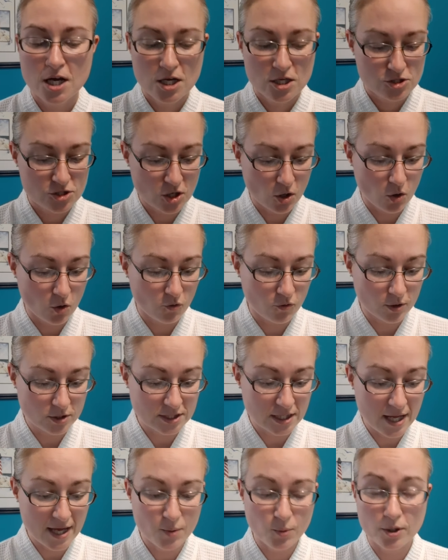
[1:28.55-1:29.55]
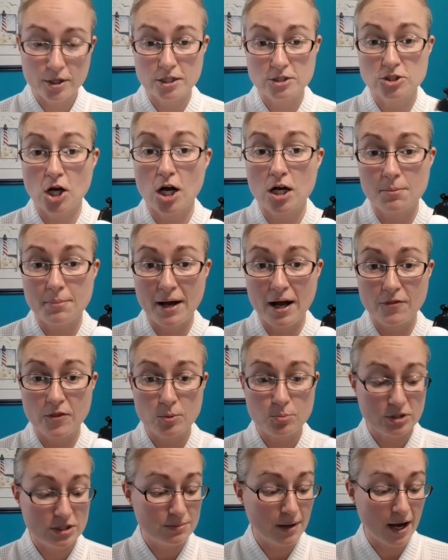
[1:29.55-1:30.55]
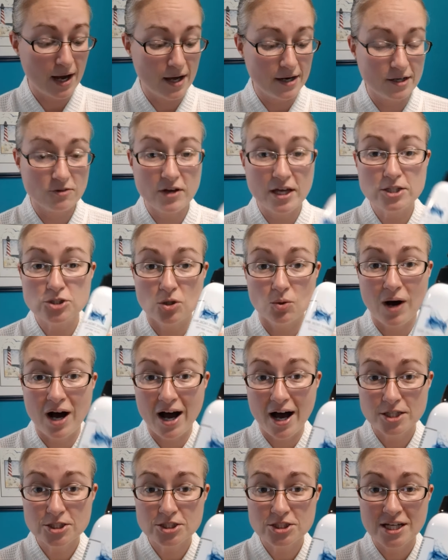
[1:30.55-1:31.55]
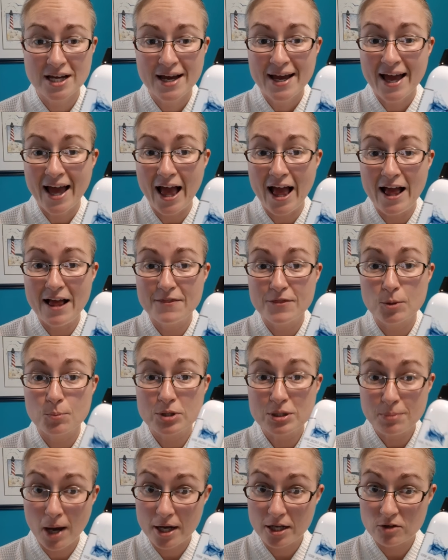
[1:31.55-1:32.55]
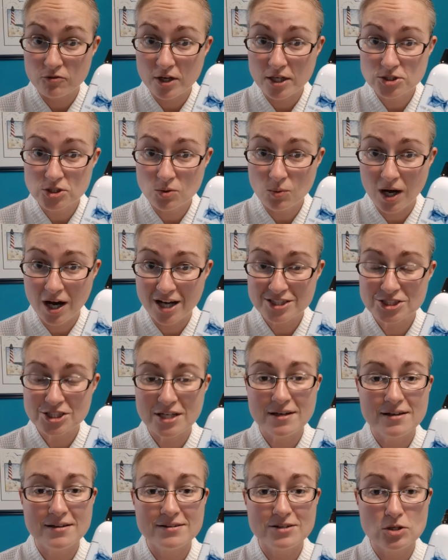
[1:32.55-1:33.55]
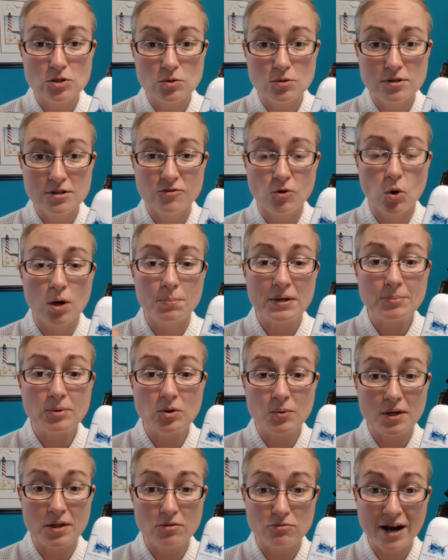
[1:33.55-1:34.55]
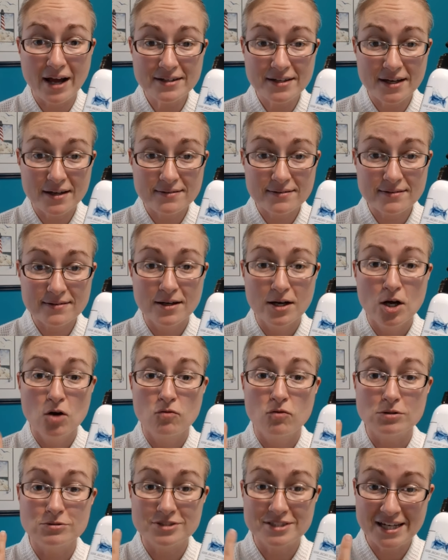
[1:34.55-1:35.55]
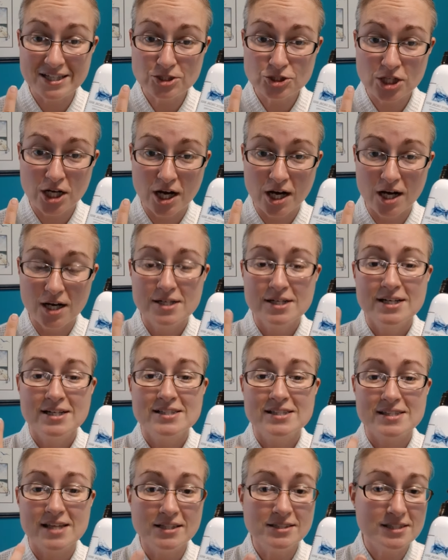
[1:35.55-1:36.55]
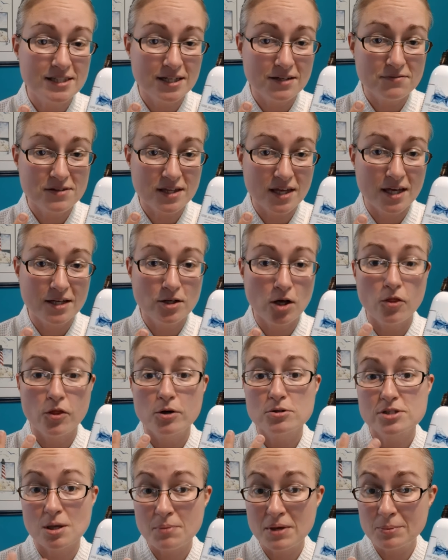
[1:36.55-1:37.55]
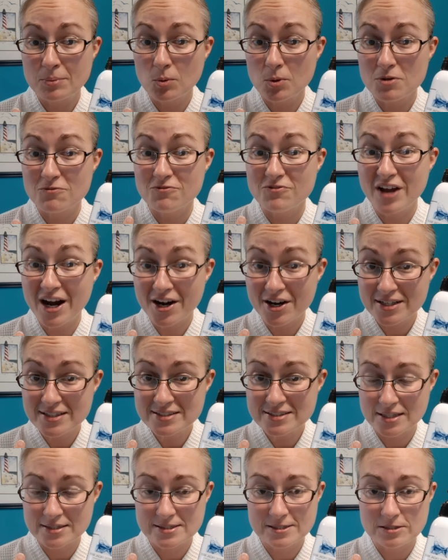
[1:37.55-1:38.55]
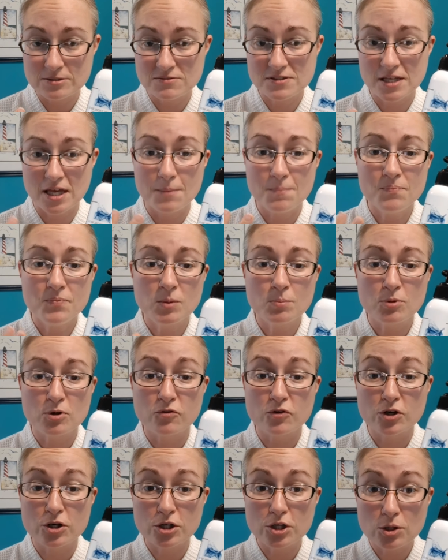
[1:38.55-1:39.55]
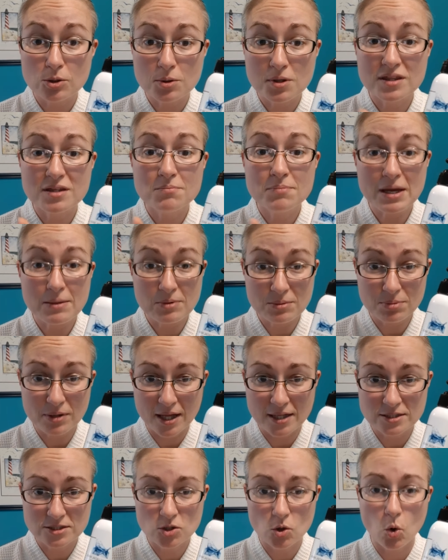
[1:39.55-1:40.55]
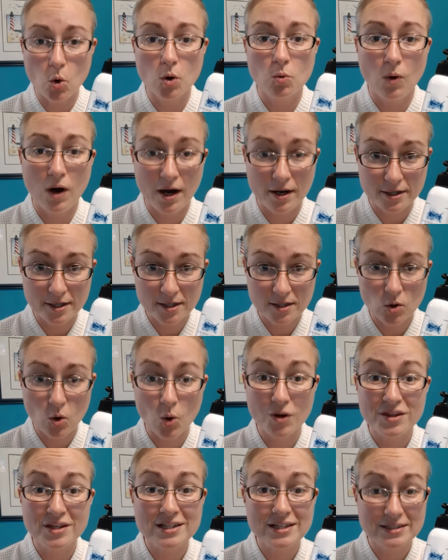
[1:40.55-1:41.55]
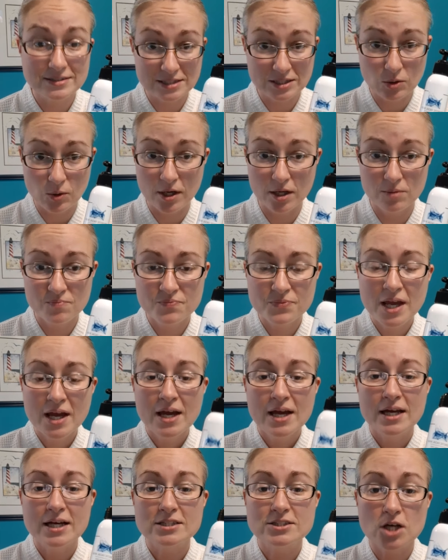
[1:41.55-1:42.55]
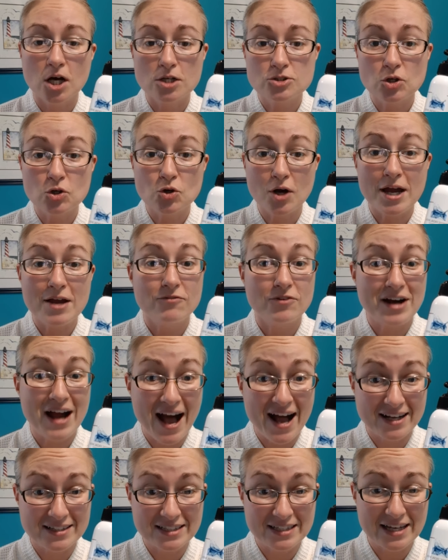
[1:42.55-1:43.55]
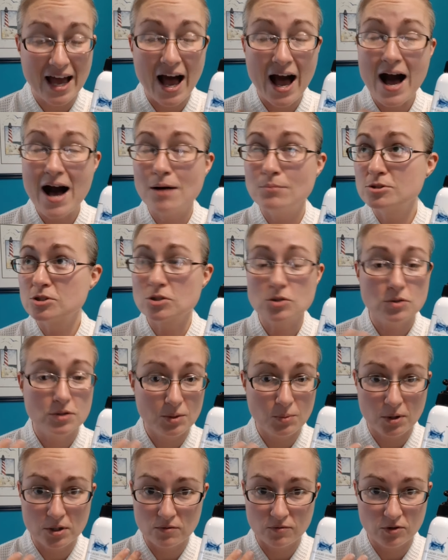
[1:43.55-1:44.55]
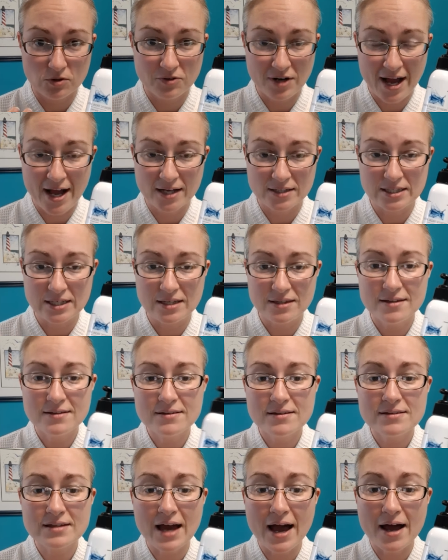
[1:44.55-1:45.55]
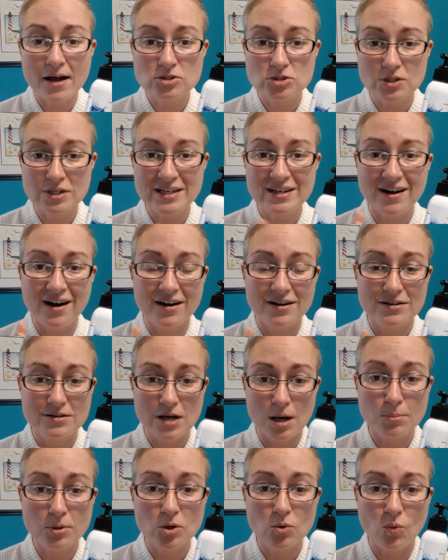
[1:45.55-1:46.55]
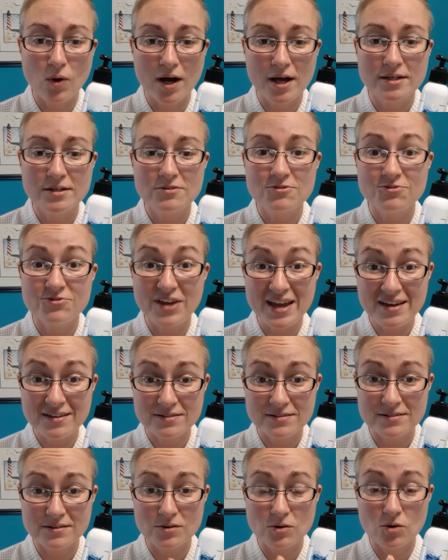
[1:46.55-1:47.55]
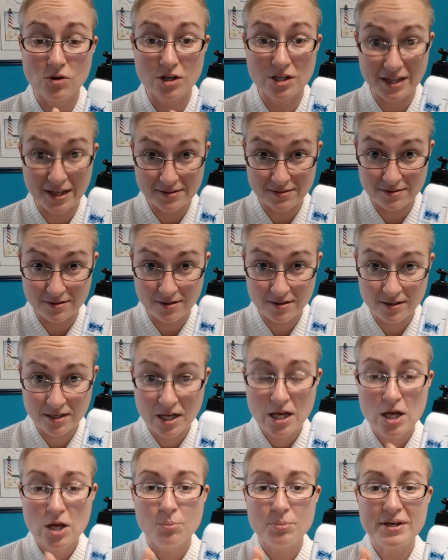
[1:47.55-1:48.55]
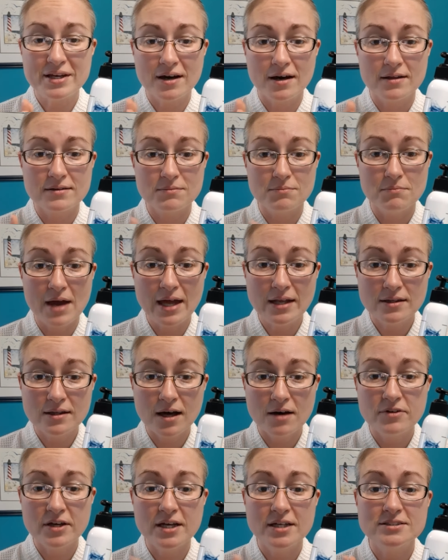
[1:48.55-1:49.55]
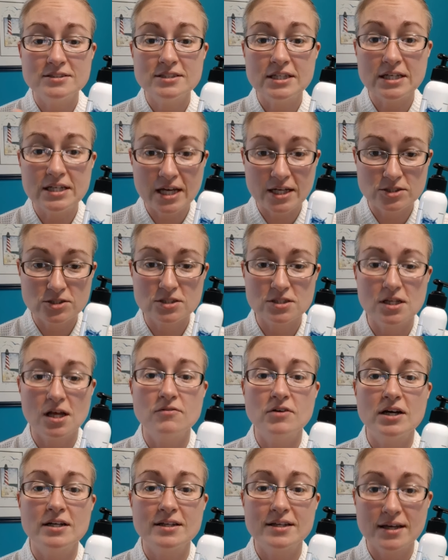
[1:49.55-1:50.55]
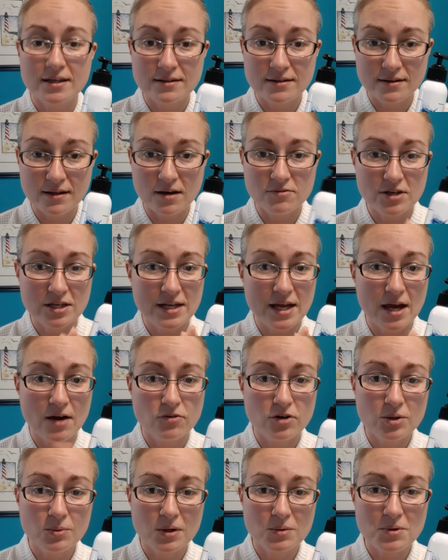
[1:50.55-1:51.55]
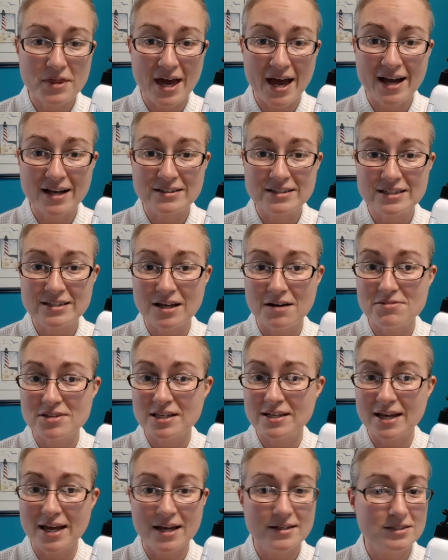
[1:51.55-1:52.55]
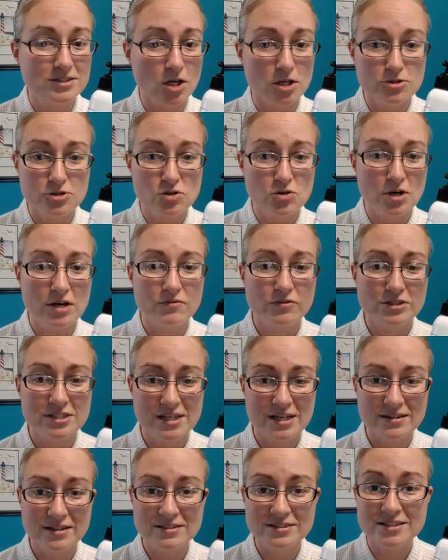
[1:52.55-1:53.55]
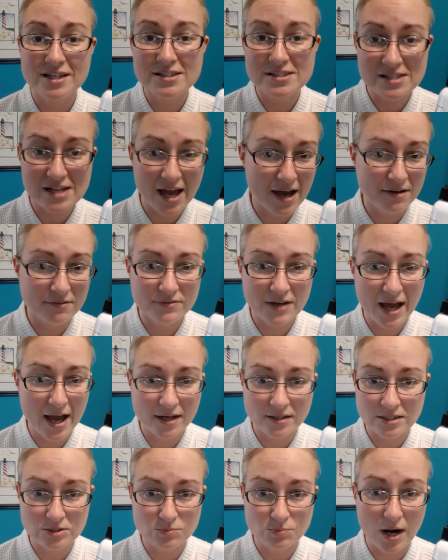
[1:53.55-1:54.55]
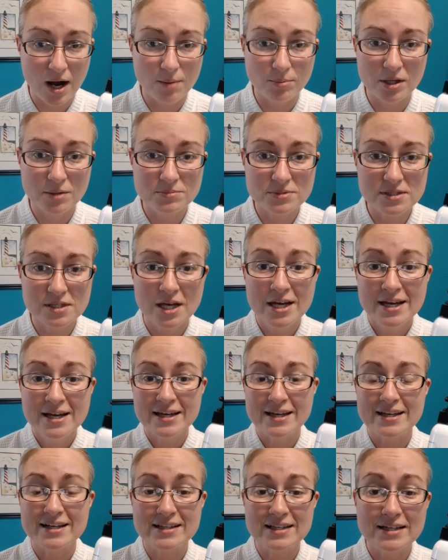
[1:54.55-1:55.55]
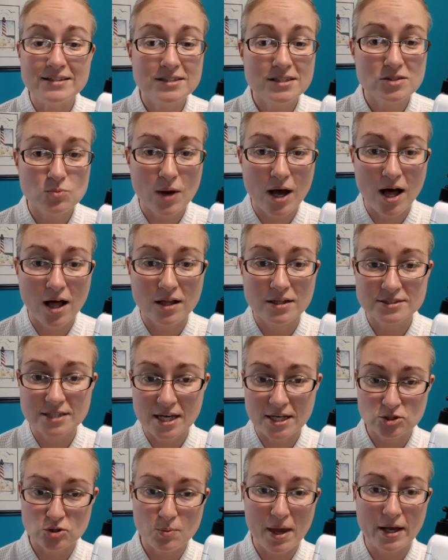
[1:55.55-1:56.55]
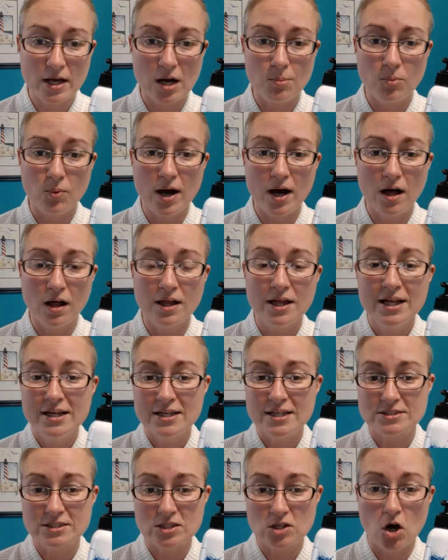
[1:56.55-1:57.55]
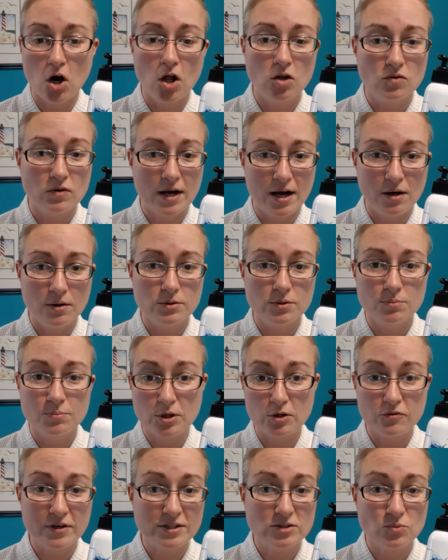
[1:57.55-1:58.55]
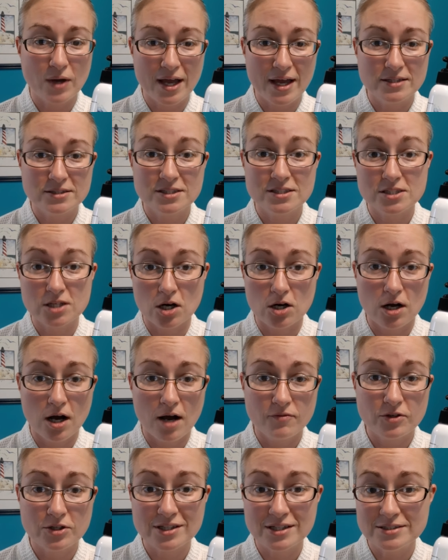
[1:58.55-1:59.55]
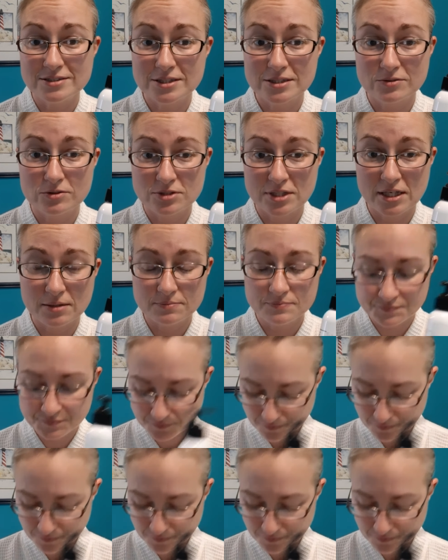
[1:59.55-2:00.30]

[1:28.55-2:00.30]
So for today, we're going to talk about the prebiotic facial wash. And the prebiotic facial wash is used for people with redness, rosacea, sensitive skin, although some people with very sensitive skin prefer to use the baby blend or water or the cleansing oil. It's also great for acne, absolutely wonderful for acne. This is actually our #1 face cleanser because men love it, teenagers love it, kids love it, everyone with acne loves it, and it's also great for skin that doesn't have acne problems. It cleanses well, it takes your makeup well, it's an all-around perfect way to start off your cleansing routine.